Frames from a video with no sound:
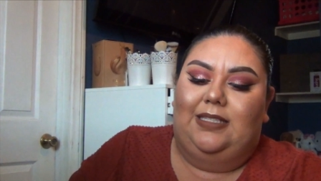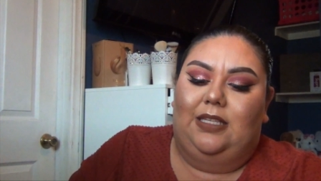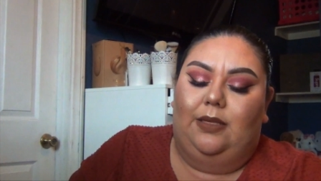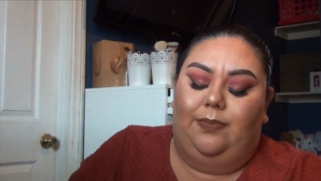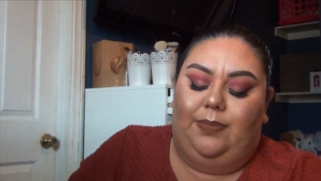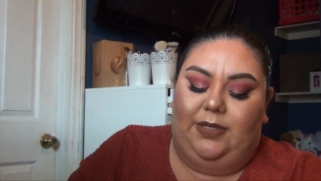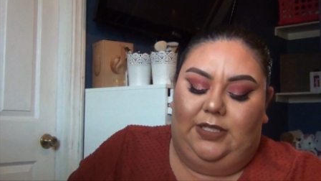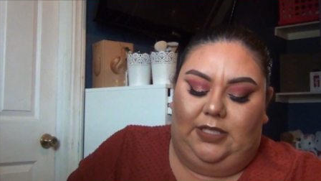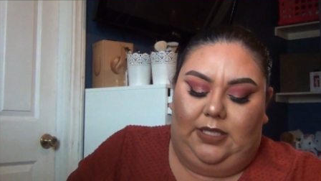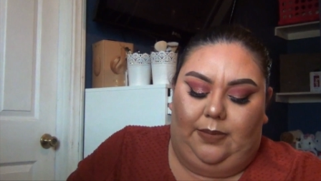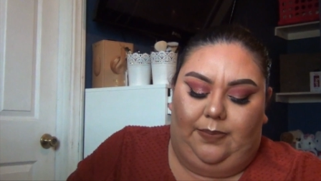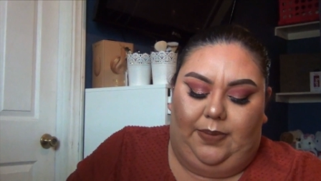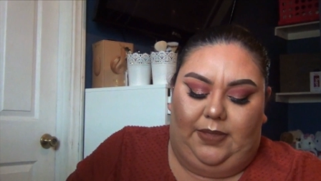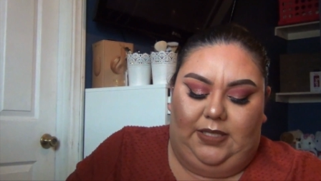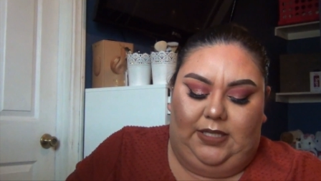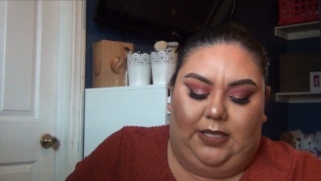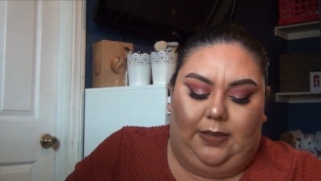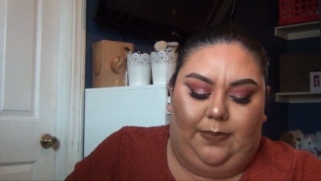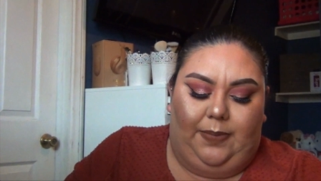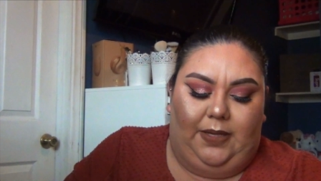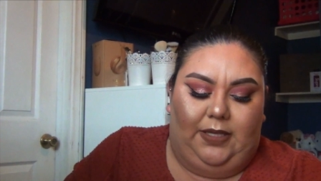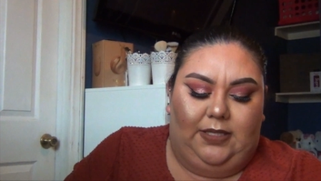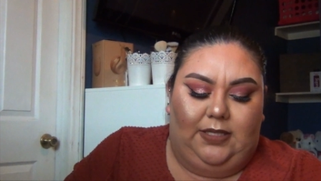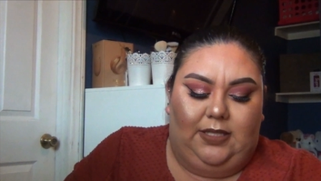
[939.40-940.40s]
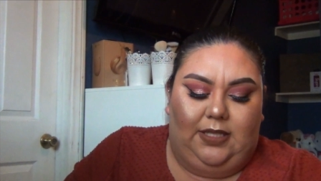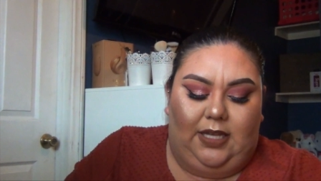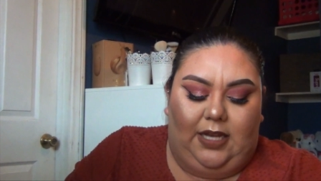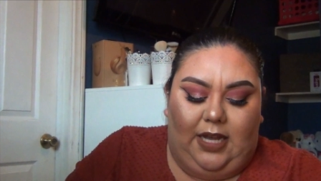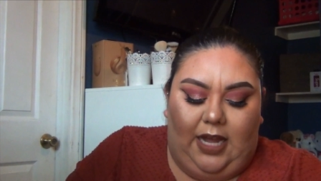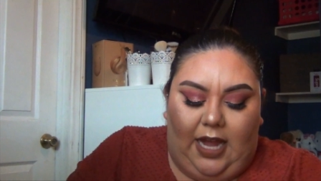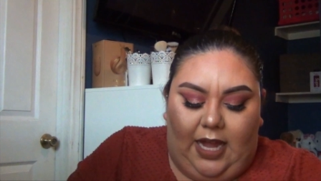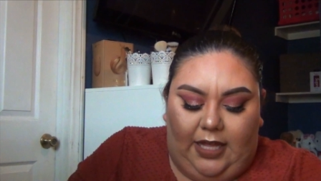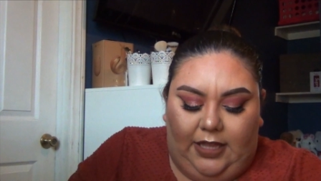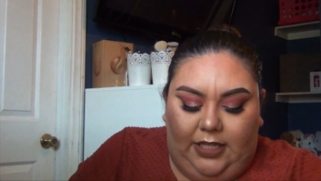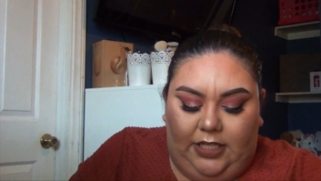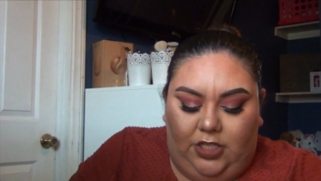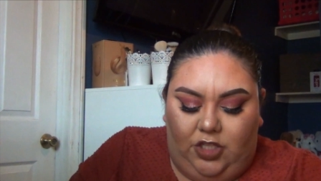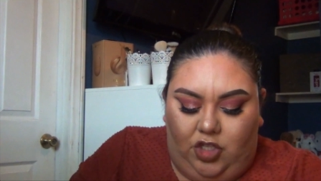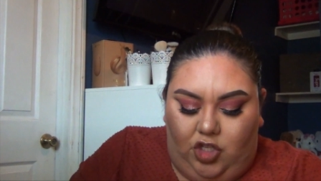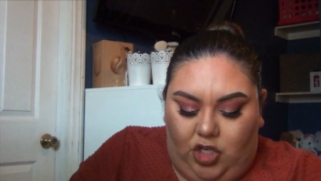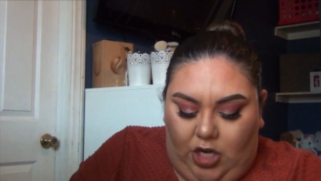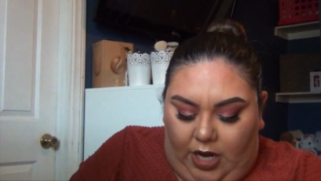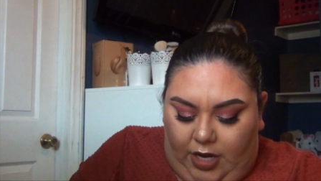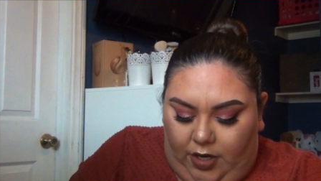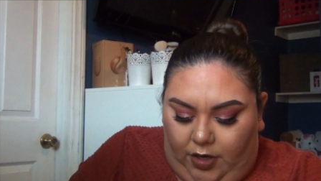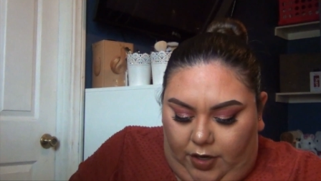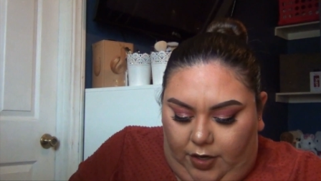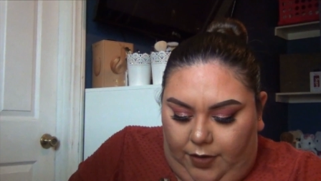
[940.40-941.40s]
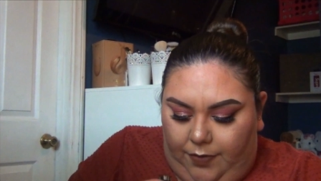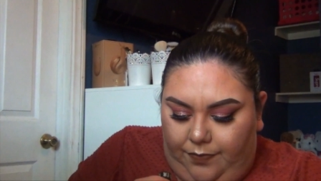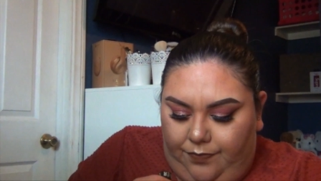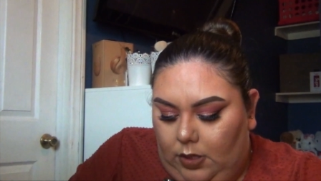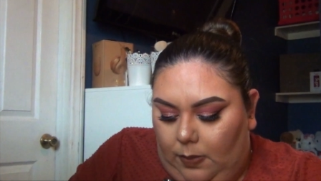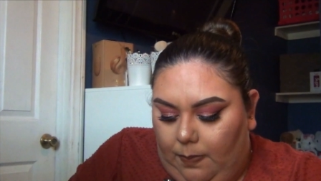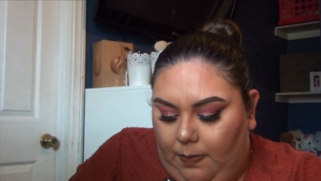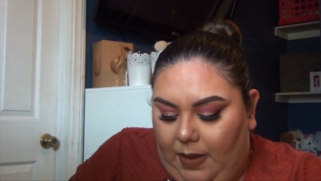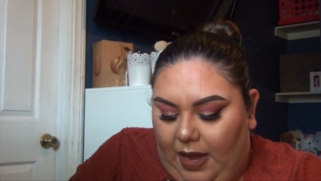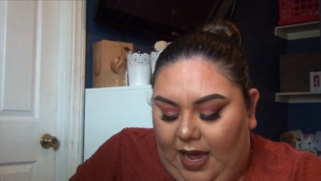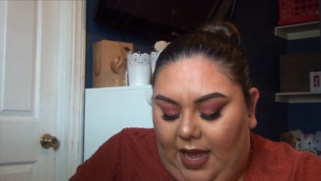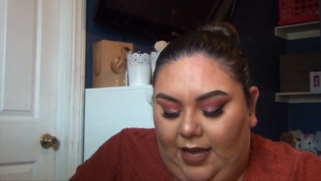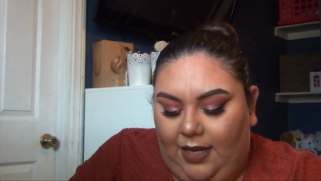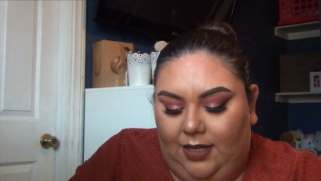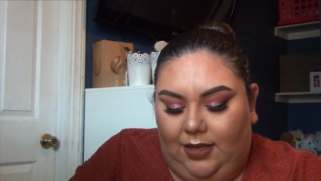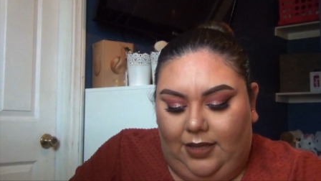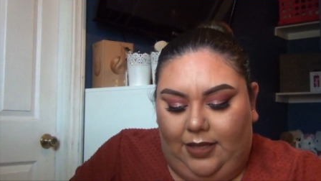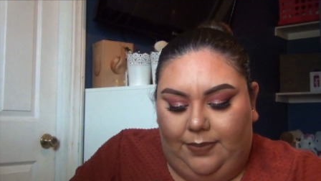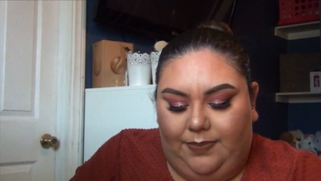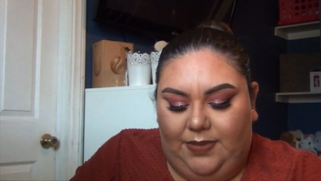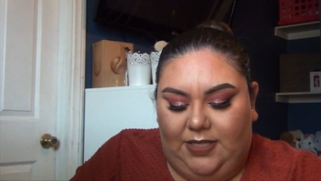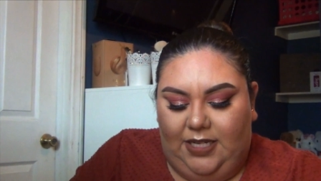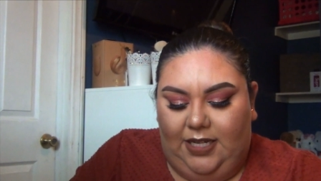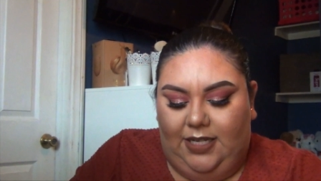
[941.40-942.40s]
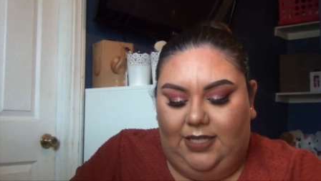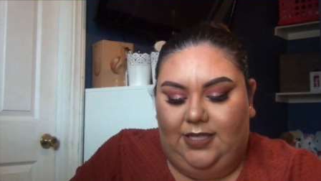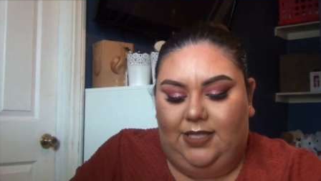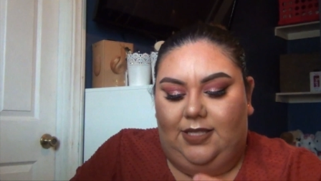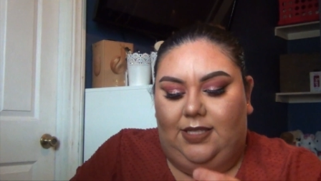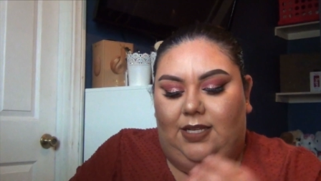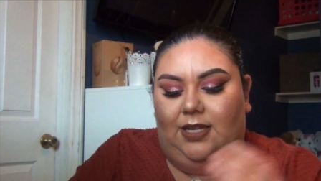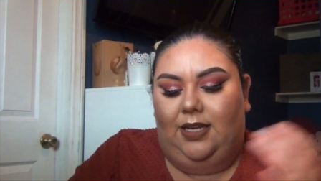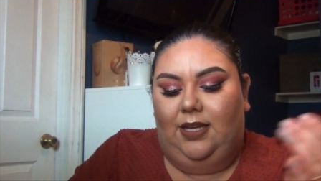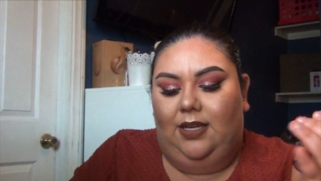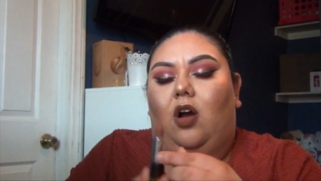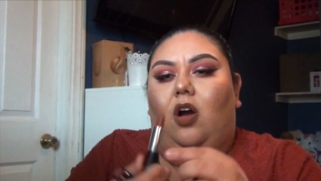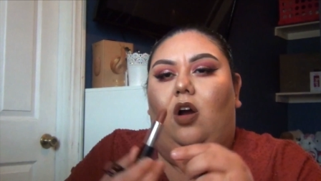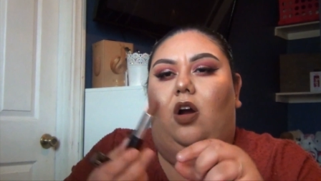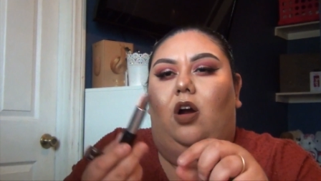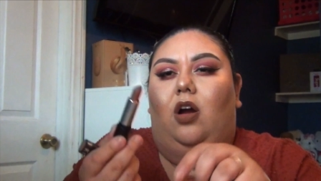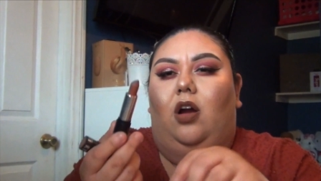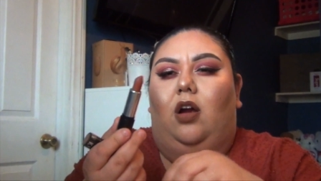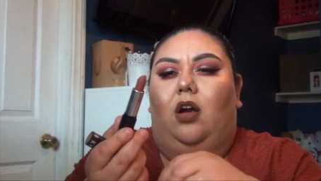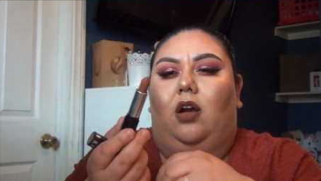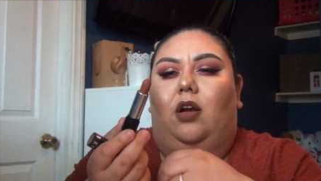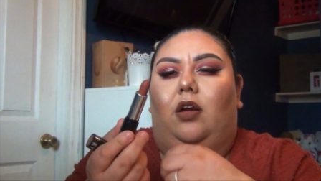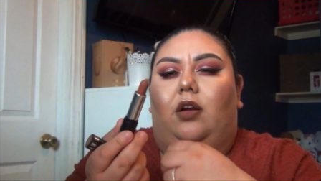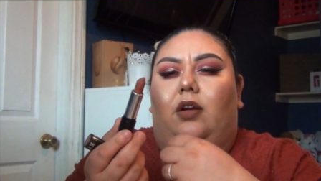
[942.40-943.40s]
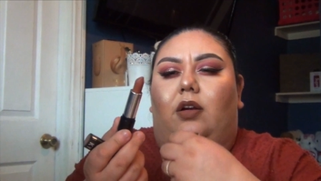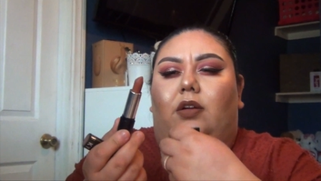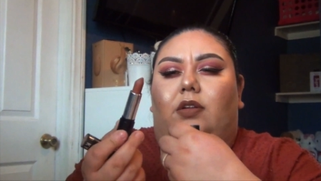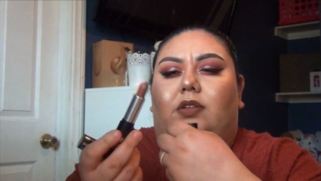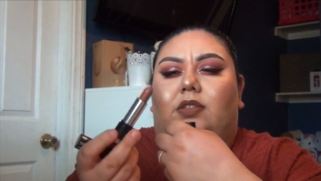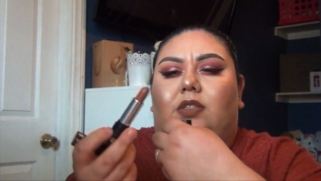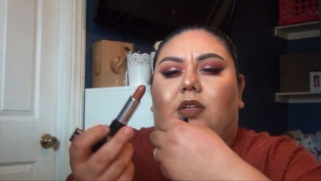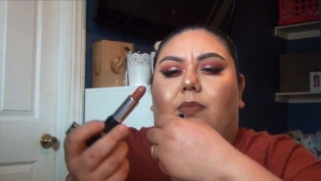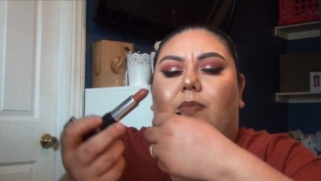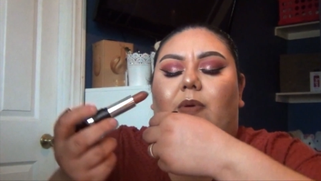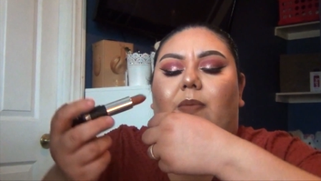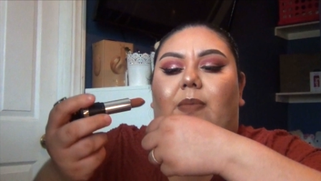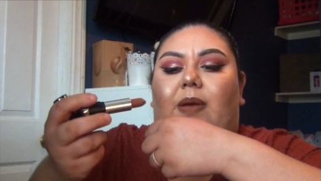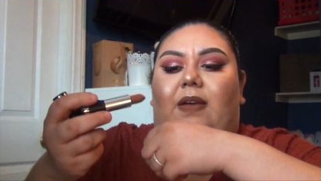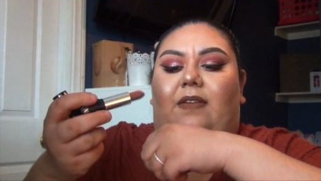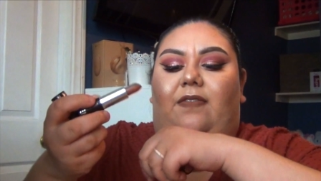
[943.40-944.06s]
The Kylie Jenner matte lipsticks are some of my